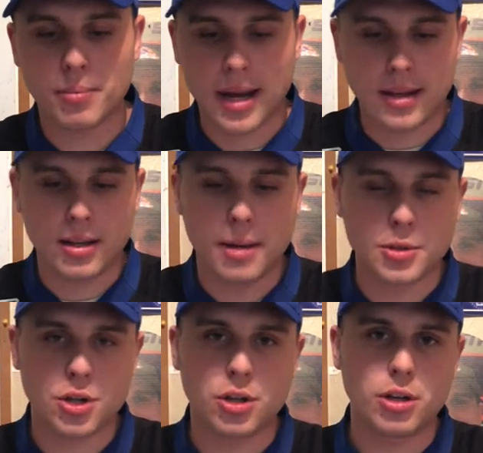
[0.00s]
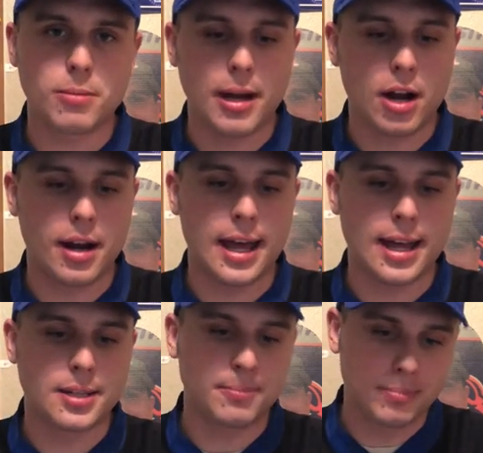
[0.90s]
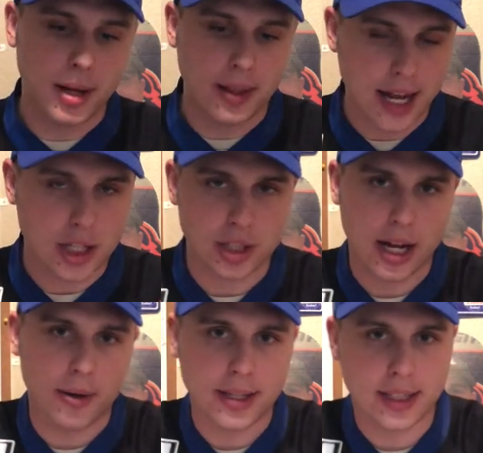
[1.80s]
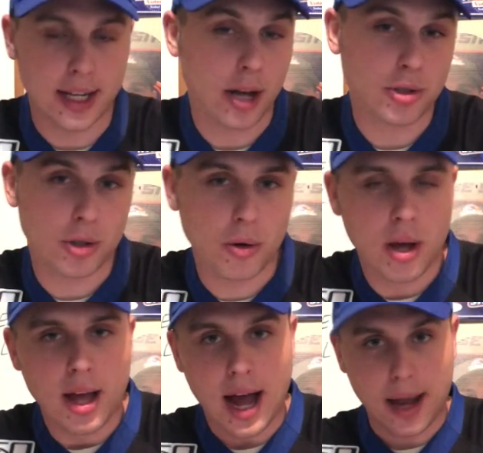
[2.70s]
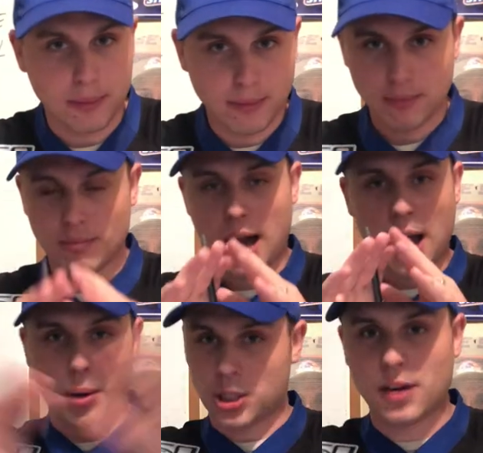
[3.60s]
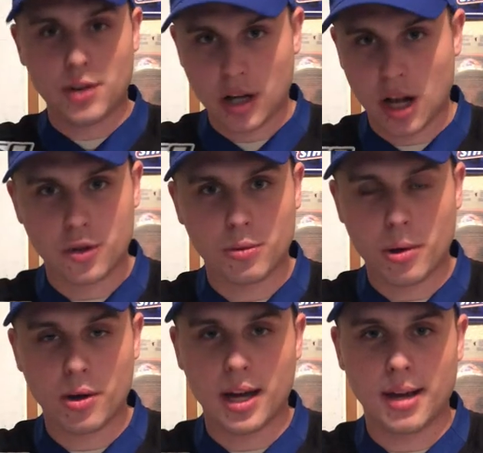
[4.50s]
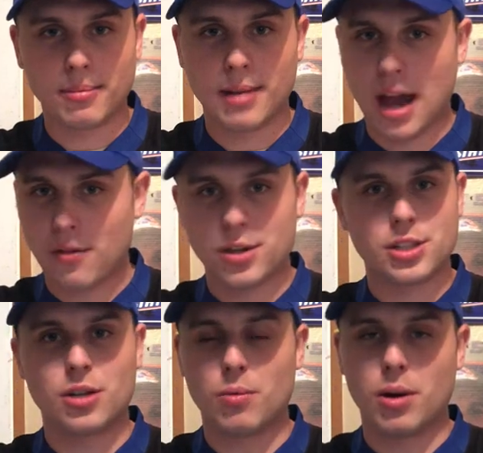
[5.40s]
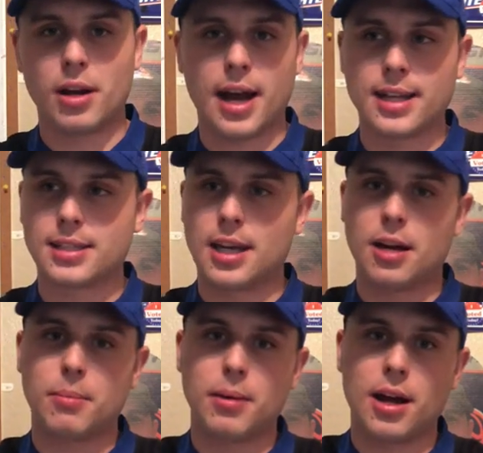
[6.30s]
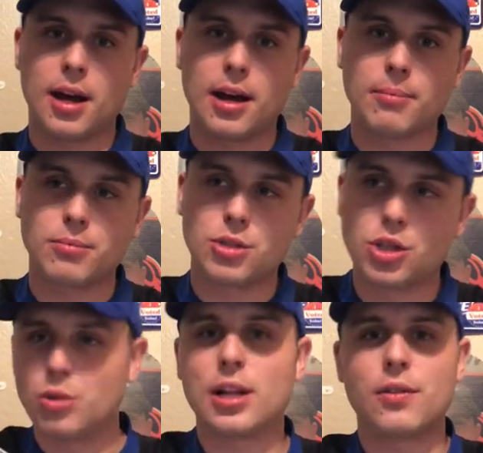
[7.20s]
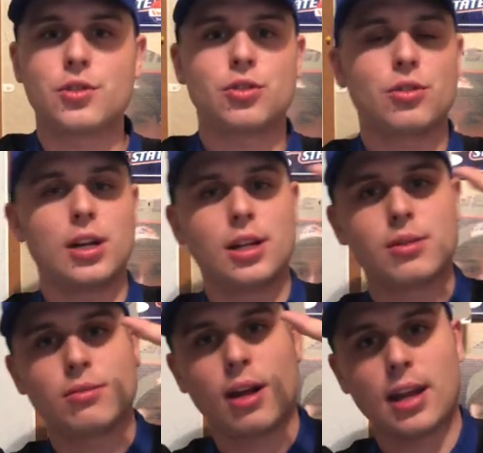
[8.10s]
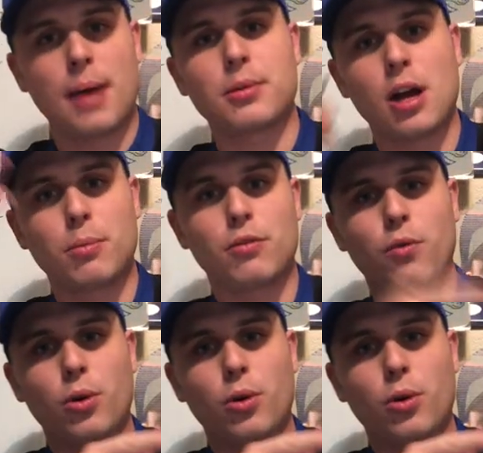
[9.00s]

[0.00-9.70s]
debate. I'm sure you can debate on end, but that's just how I see it. Also, I watch every college football game, every single one. I set up 2 television screens, a laptop with